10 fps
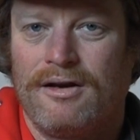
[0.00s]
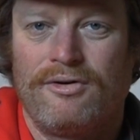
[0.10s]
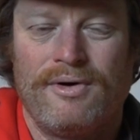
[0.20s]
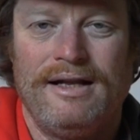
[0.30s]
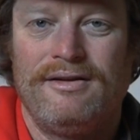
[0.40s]

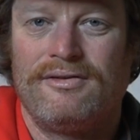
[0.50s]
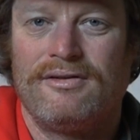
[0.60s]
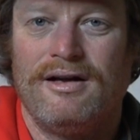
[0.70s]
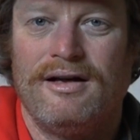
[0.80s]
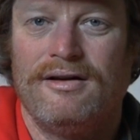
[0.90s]
Great
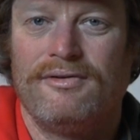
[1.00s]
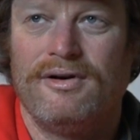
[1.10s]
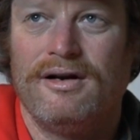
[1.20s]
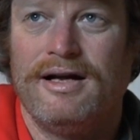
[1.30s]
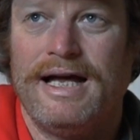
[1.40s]

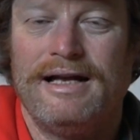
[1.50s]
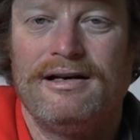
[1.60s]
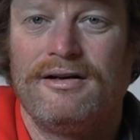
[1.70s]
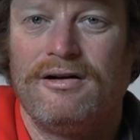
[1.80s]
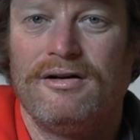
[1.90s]

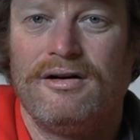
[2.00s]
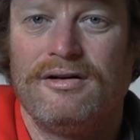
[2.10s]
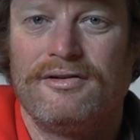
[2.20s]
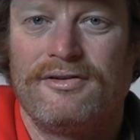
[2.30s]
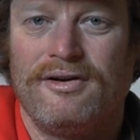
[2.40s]
handling
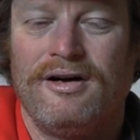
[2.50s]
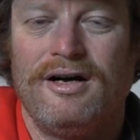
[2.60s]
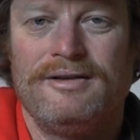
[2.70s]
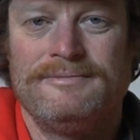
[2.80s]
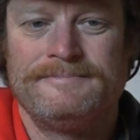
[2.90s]
on
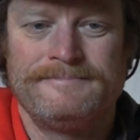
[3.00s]
tar,